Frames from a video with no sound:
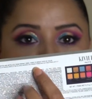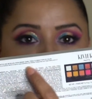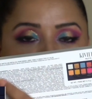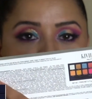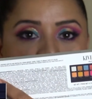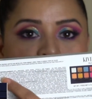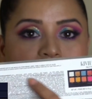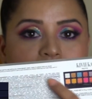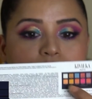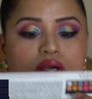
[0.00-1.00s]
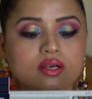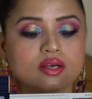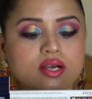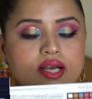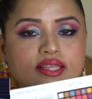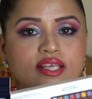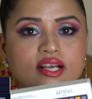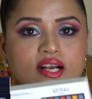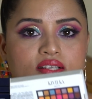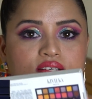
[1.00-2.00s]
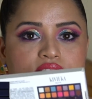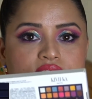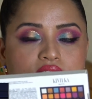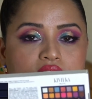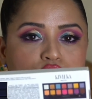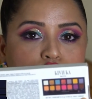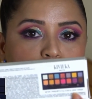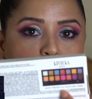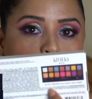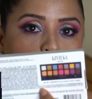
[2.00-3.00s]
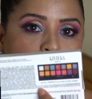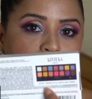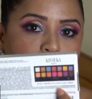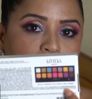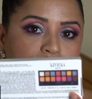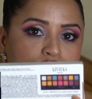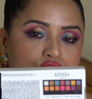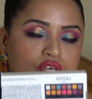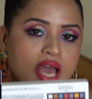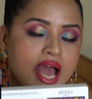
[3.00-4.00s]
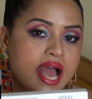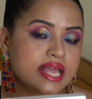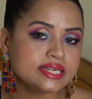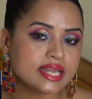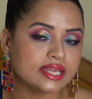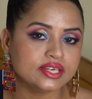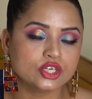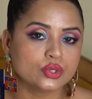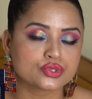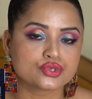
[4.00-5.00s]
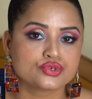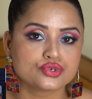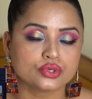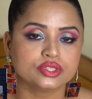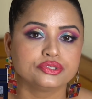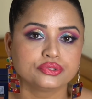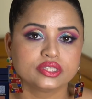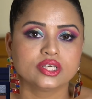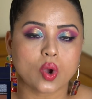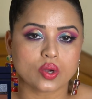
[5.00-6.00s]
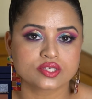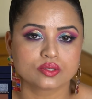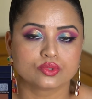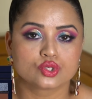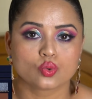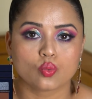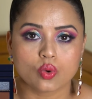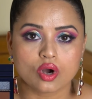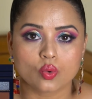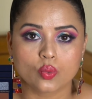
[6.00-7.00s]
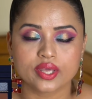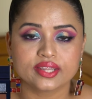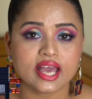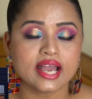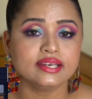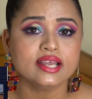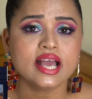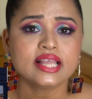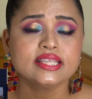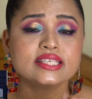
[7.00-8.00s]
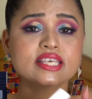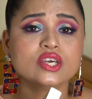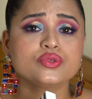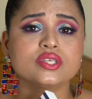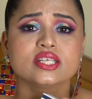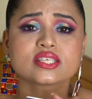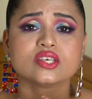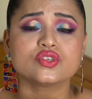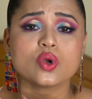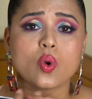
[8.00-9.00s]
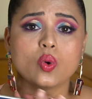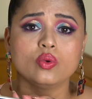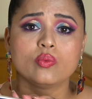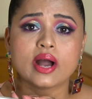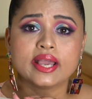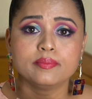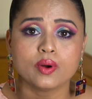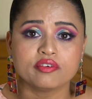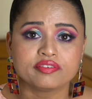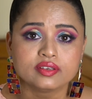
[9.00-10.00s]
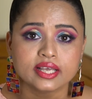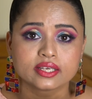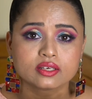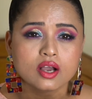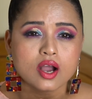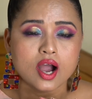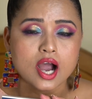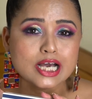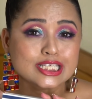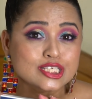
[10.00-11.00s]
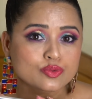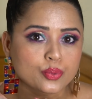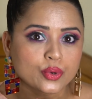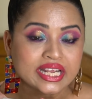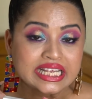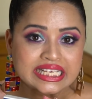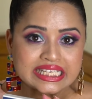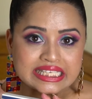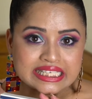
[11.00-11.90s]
see the colors are so vibrant, and it looks really awesome to work with. And this gives a whole vibe of a spring and